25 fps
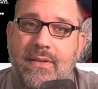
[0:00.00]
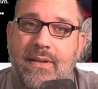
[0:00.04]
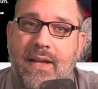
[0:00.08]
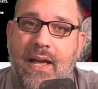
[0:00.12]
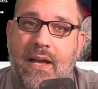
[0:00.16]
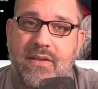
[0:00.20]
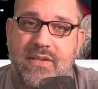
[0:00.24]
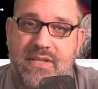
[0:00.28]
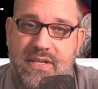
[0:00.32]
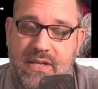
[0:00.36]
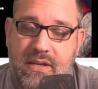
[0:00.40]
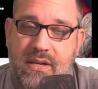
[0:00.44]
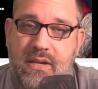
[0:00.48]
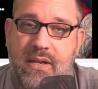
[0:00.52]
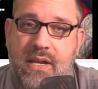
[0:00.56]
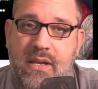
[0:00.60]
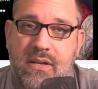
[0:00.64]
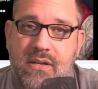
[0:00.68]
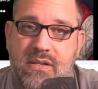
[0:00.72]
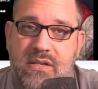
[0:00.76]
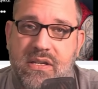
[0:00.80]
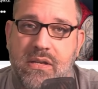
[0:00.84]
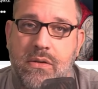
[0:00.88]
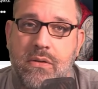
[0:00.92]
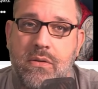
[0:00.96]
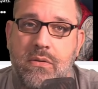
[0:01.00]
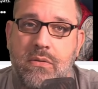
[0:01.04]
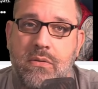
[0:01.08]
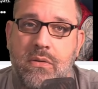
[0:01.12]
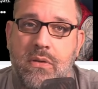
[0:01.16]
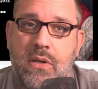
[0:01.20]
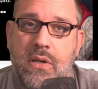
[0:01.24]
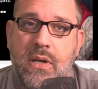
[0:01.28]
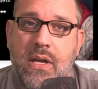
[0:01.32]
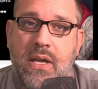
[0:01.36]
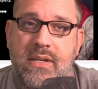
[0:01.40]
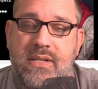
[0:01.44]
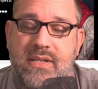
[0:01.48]
I'll see you again soon.
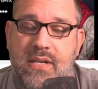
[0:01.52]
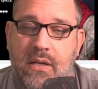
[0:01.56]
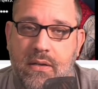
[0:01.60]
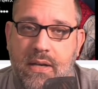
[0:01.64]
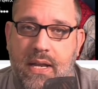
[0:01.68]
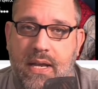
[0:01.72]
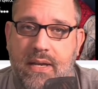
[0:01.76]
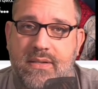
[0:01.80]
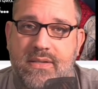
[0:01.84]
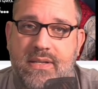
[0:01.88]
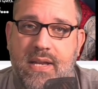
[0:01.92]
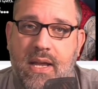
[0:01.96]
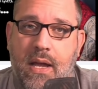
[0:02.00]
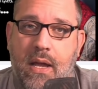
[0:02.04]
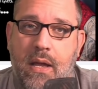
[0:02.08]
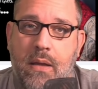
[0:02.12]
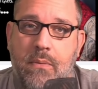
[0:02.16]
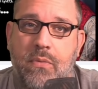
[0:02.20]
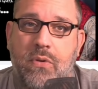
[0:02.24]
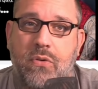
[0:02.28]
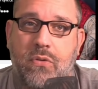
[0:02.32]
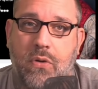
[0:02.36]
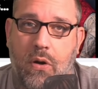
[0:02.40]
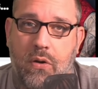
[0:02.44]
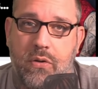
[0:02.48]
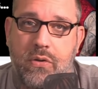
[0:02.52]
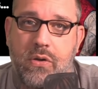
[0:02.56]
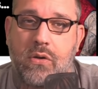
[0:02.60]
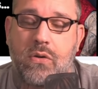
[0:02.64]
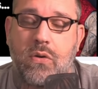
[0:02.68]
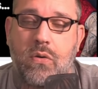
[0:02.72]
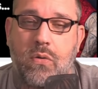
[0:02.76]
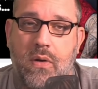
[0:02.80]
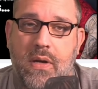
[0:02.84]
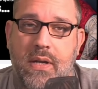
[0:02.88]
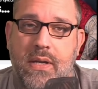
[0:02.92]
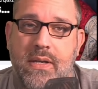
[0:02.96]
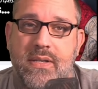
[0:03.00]
Until next time, crow your
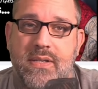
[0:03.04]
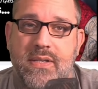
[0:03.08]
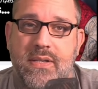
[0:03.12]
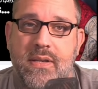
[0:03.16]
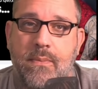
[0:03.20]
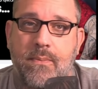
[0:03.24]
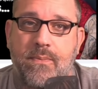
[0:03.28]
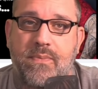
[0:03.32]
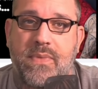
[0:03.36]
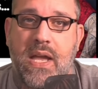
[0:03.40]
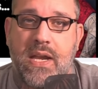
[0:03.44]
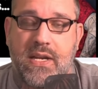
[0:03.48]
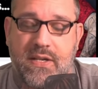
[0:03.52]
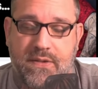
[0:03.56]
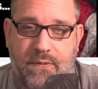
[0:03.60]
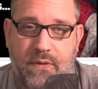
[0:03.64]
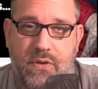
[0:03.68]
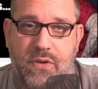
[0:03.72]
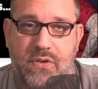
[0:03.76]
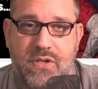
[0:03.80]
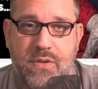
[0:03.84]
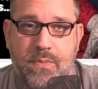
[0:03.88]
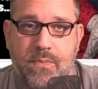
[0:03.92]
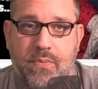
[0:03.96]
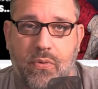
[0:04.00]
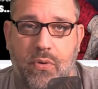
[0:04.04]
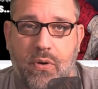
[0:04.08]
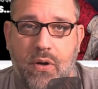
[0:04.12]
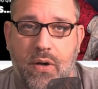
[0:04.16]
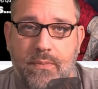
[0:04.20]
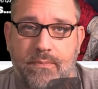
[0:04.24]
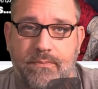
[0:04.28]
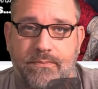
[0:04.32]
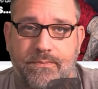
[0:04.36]
coins. Thanks for your support.